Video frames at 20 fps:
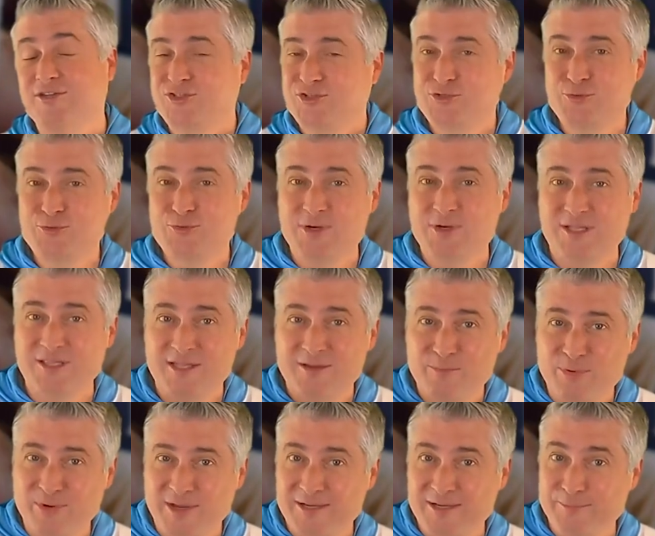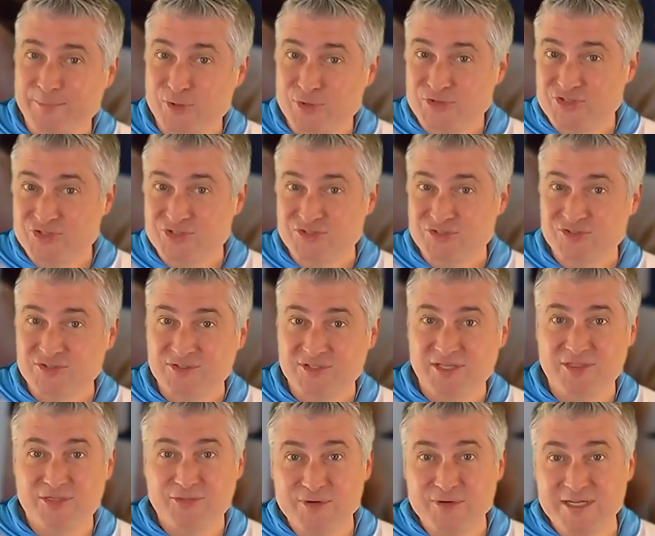2, I love branded merch,
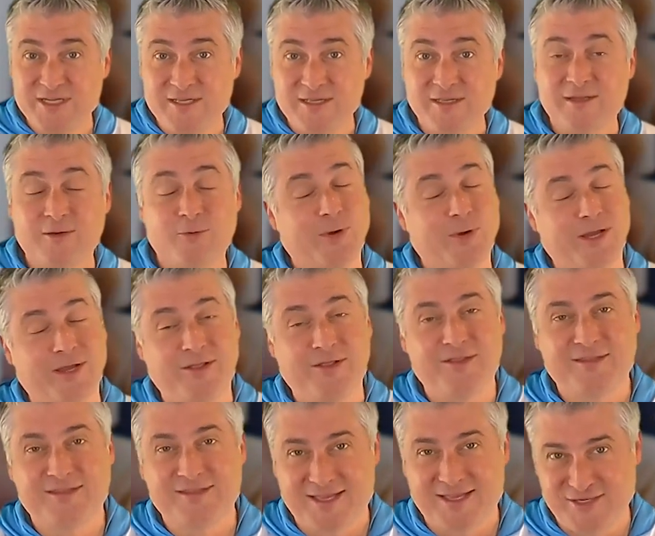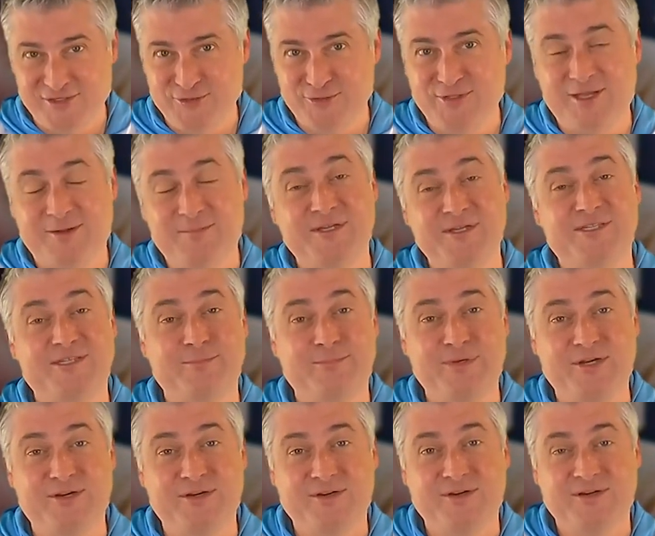and 3, well, I do love me some
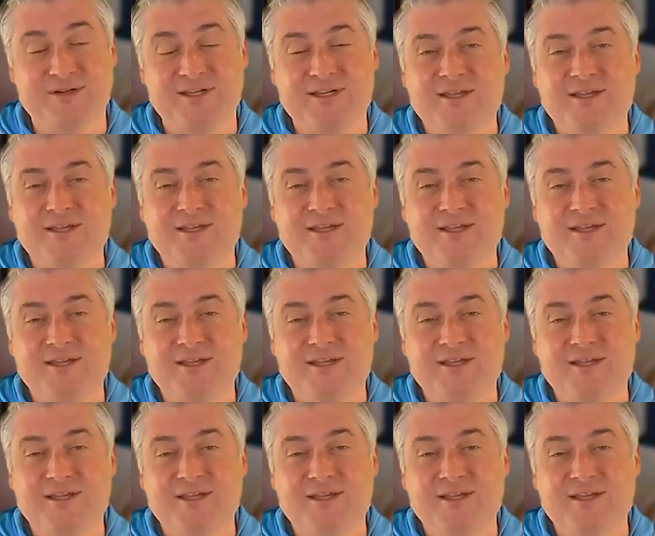beer.